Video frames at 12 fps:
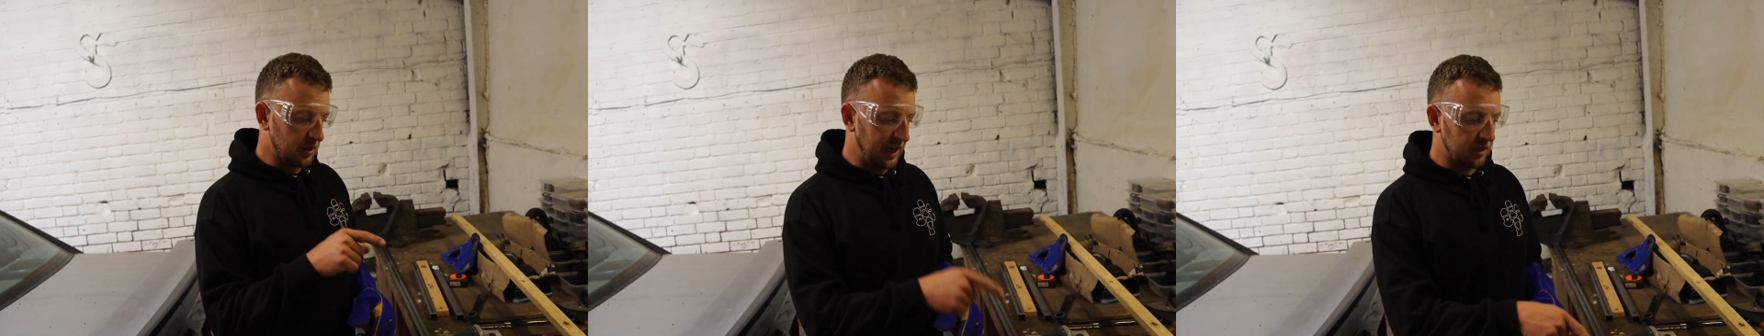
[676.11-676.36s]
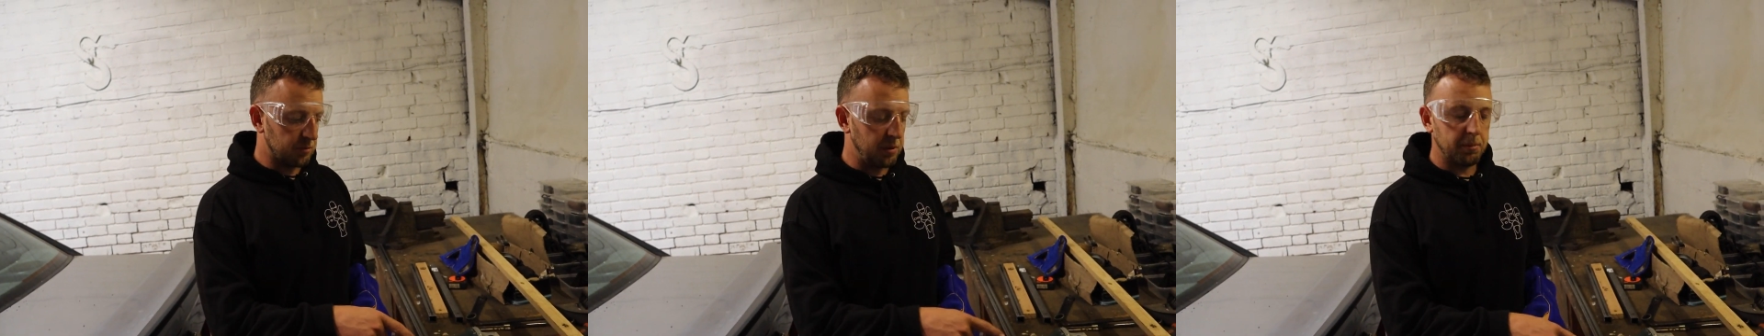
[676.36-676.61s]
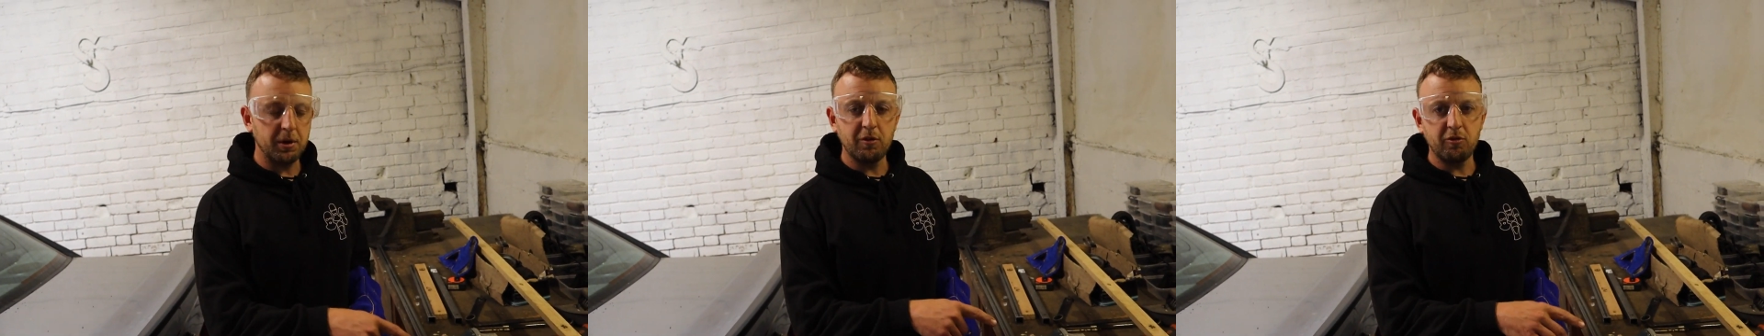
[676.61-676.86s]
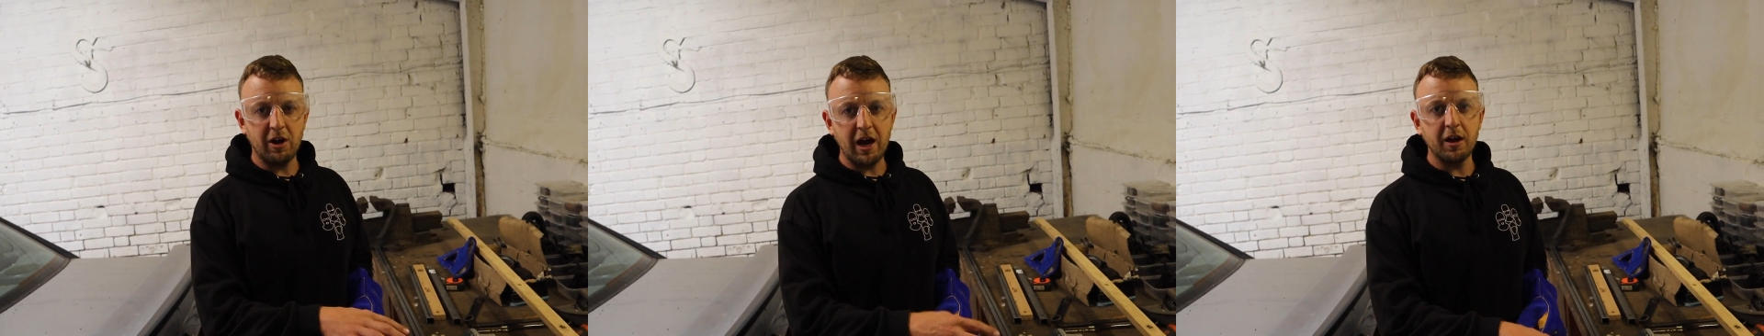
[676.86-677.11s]
that's probably
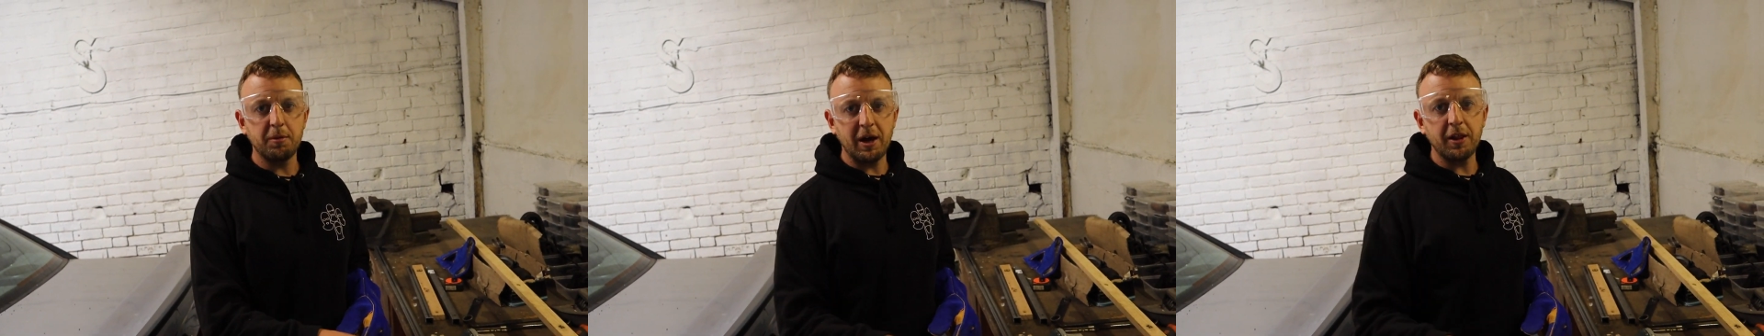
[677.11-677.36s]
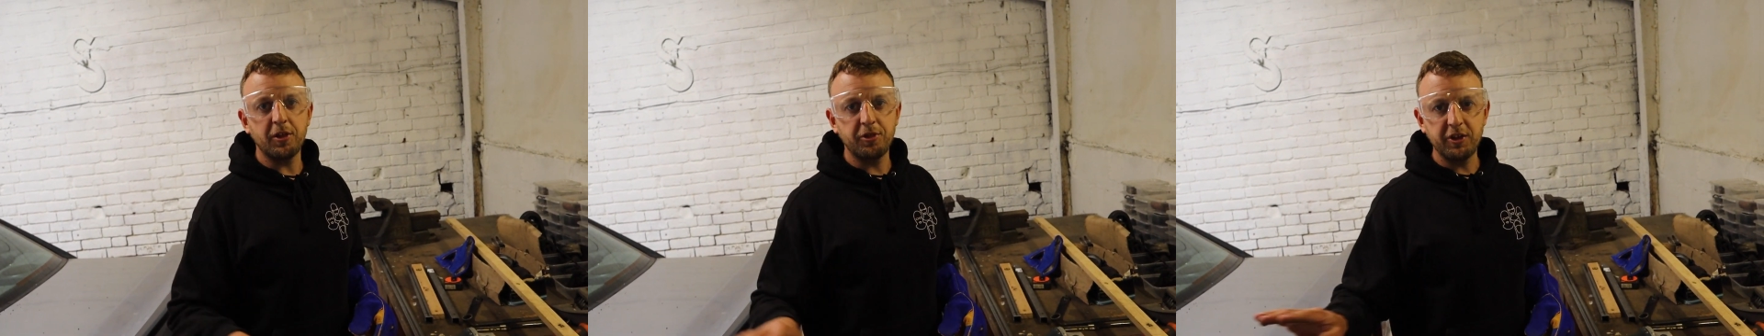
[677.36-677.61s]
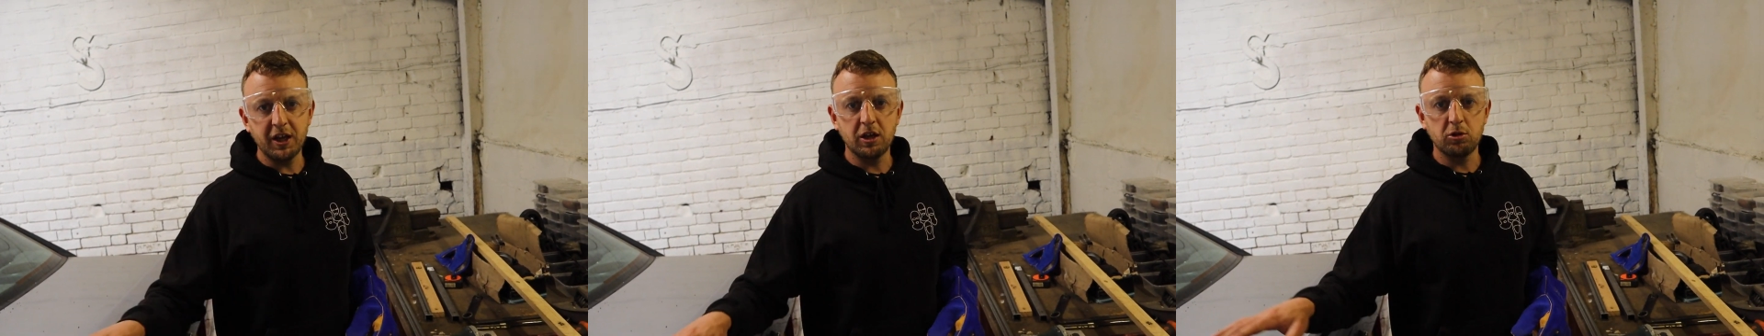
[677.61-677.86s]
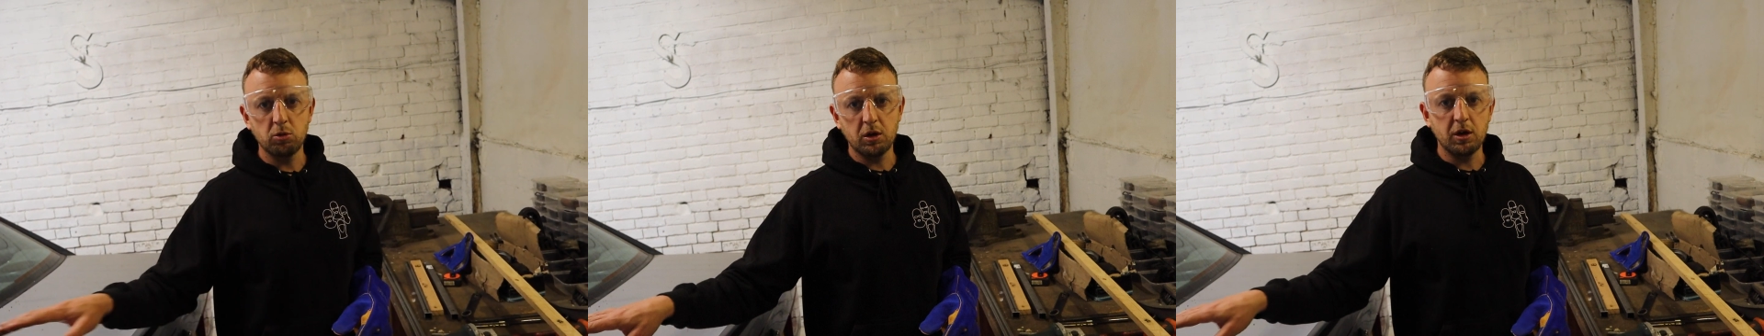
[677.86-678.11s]
around about the
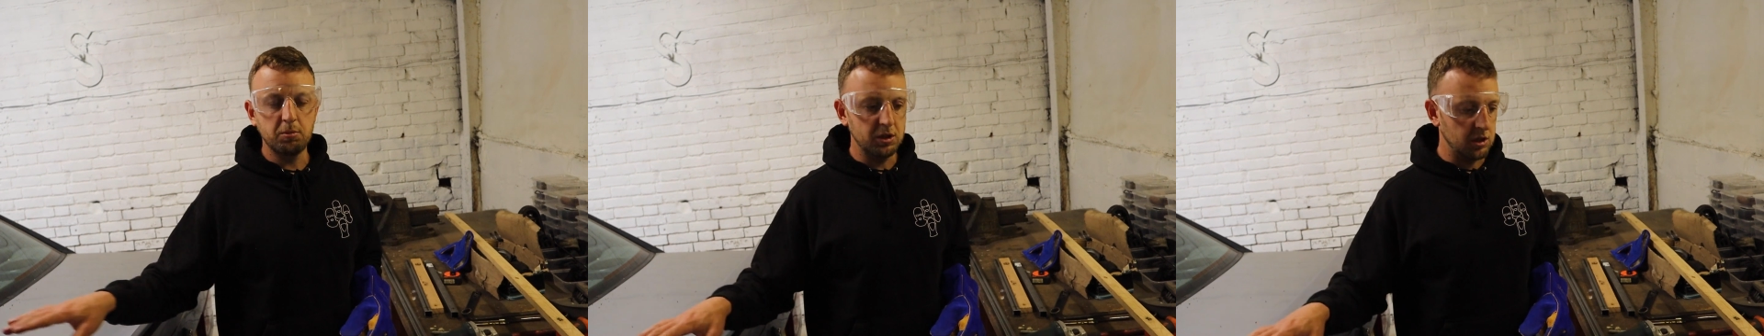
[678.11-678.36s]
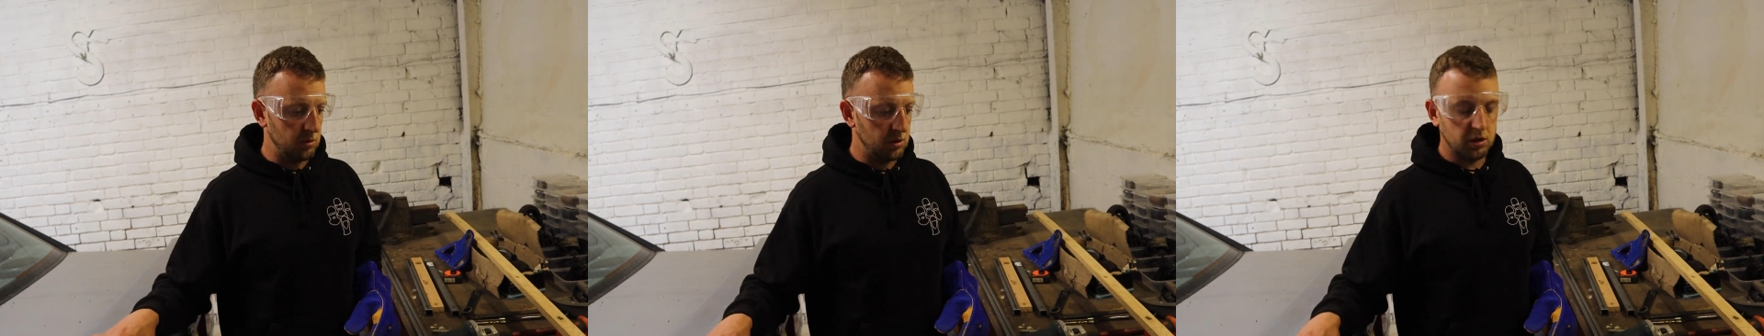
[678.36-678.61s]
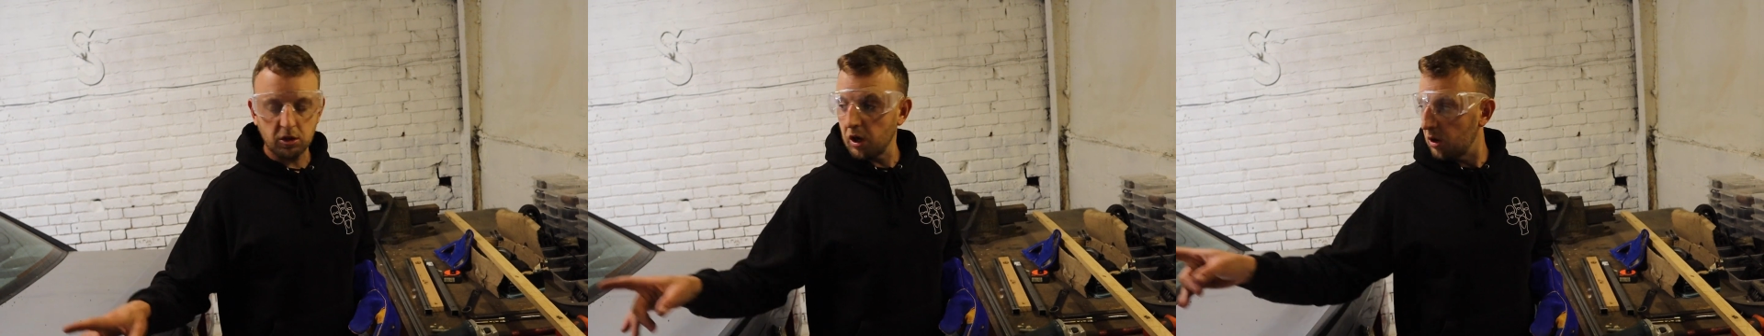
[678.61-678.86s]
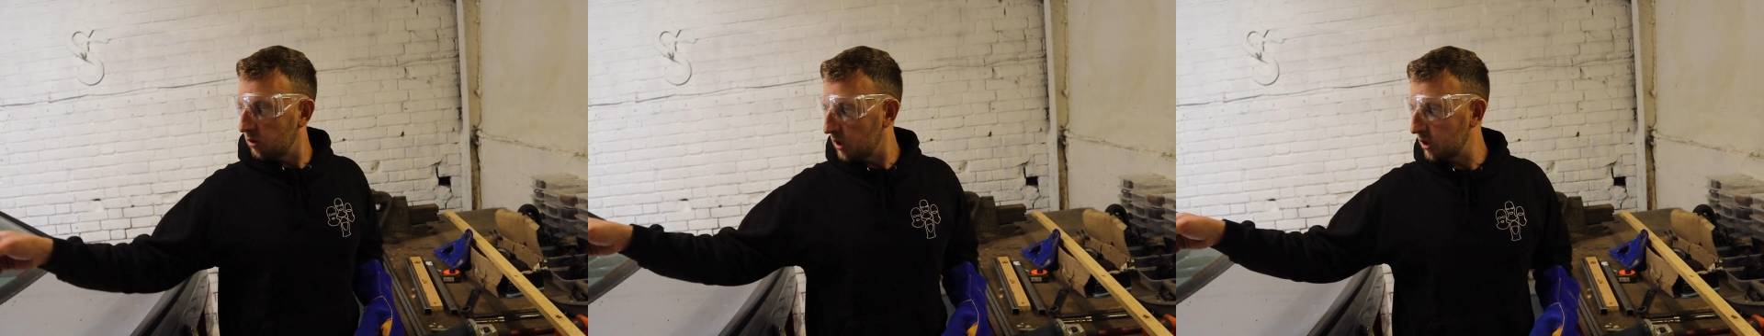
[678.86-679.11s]
thickest we're going to be doing,
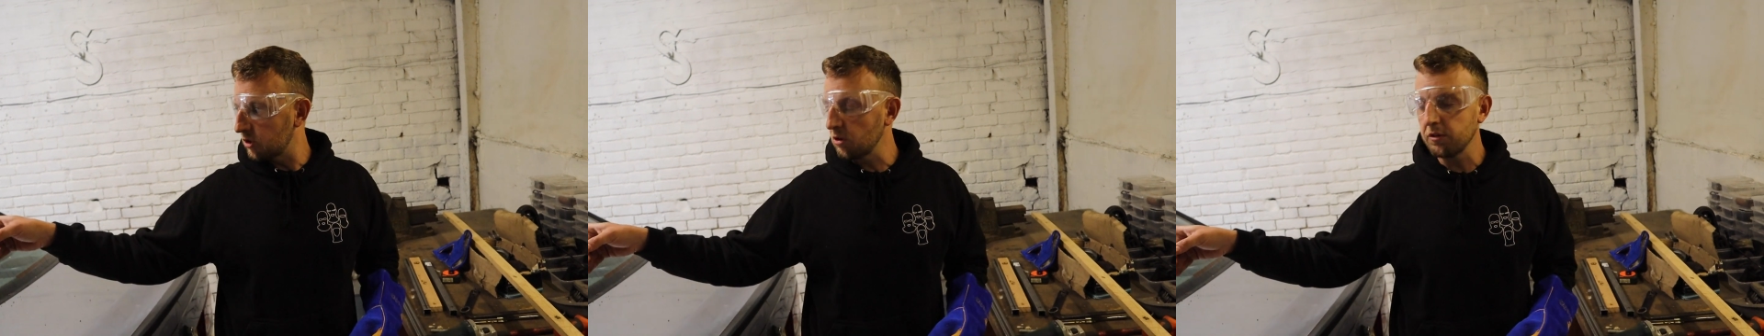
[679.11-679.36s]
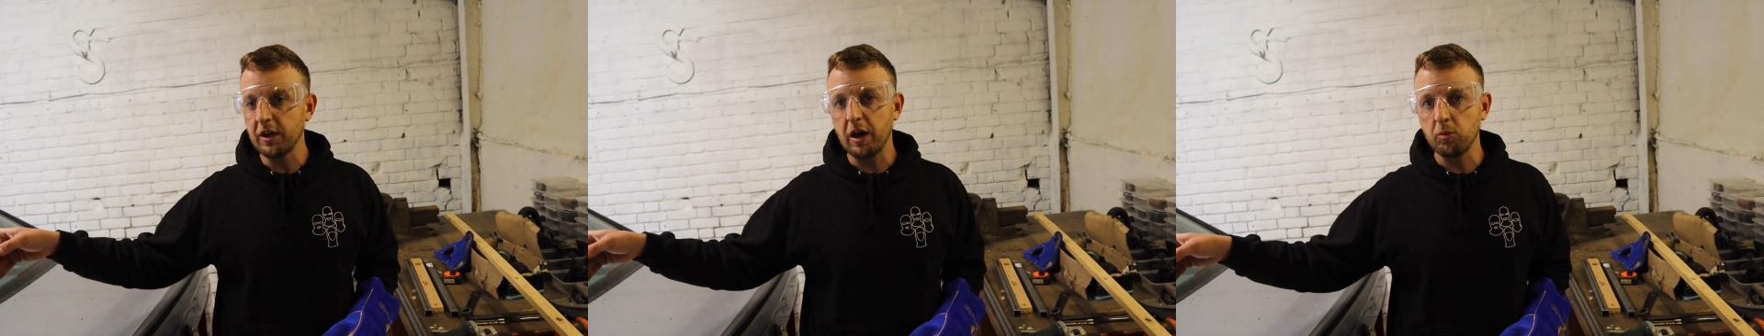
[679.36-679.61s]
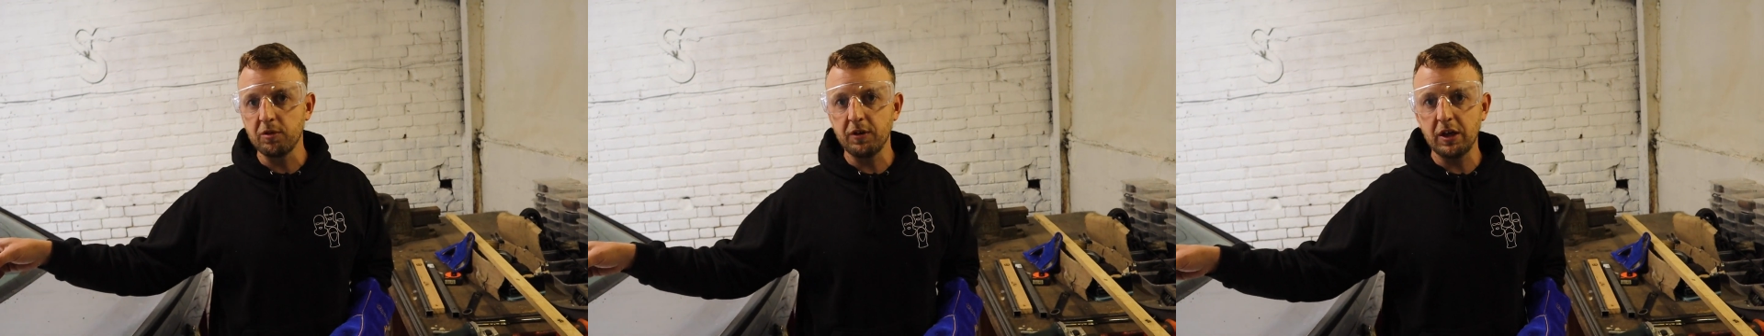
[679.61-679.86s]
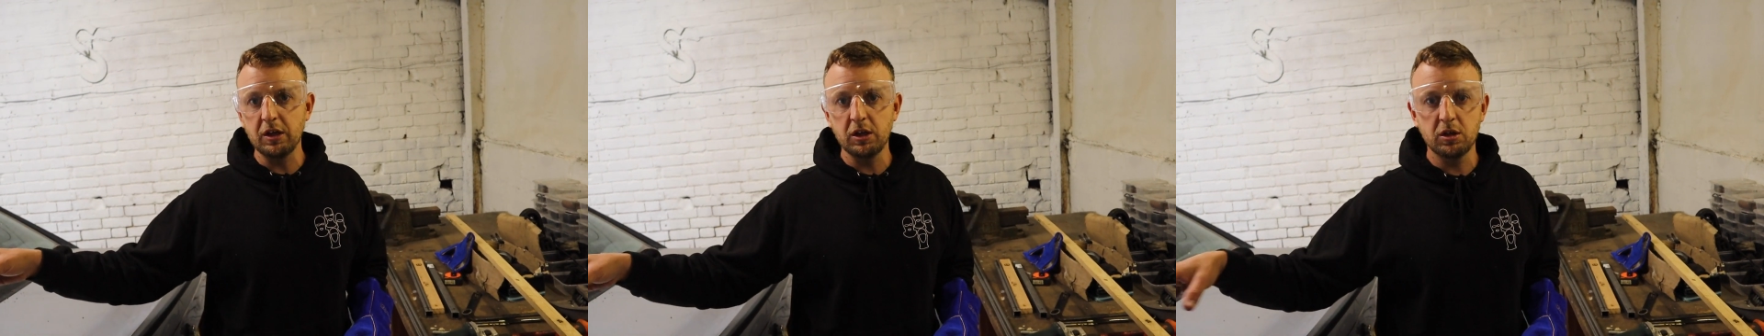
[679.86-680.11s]
so it's done that with
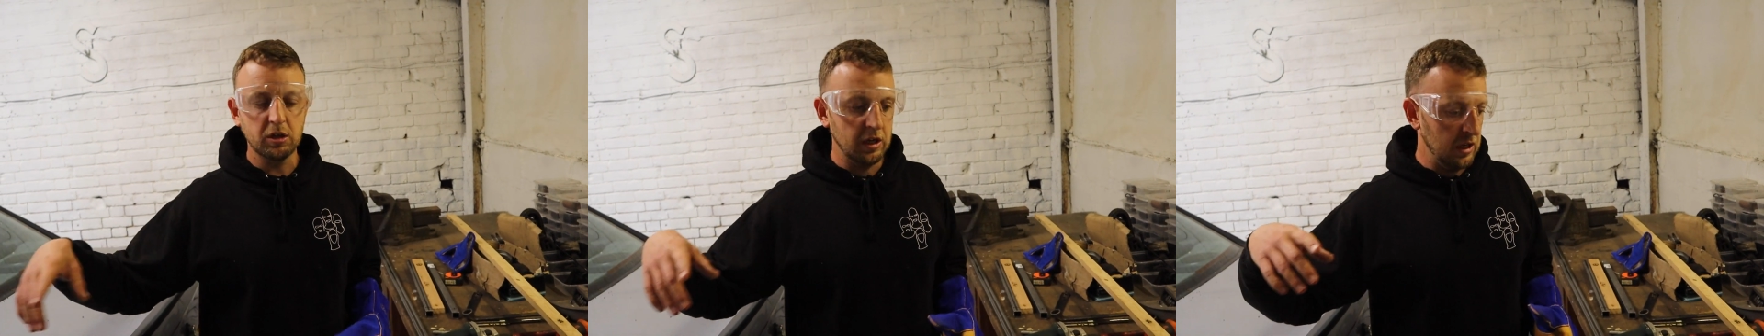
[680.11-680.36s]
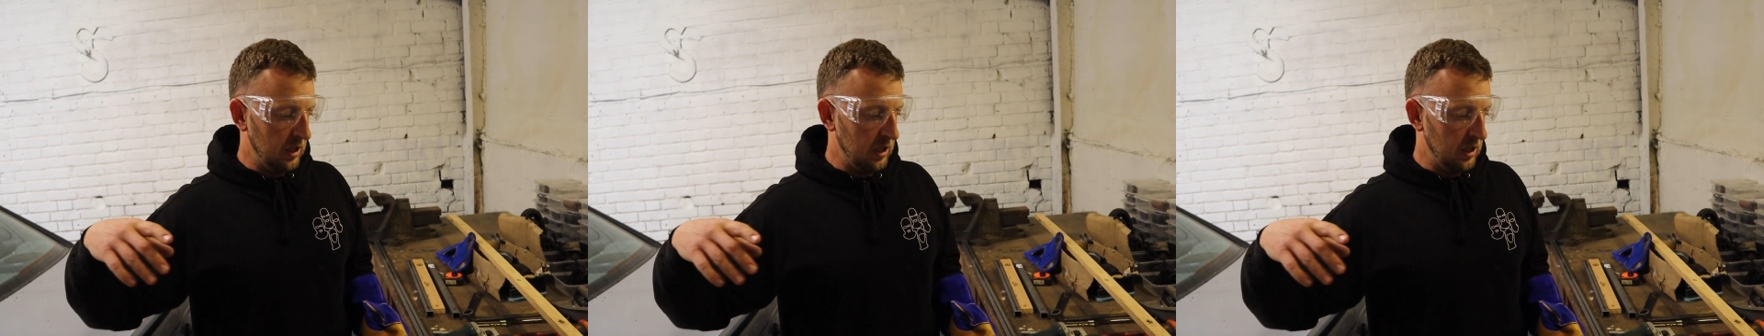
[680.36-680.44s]
ease.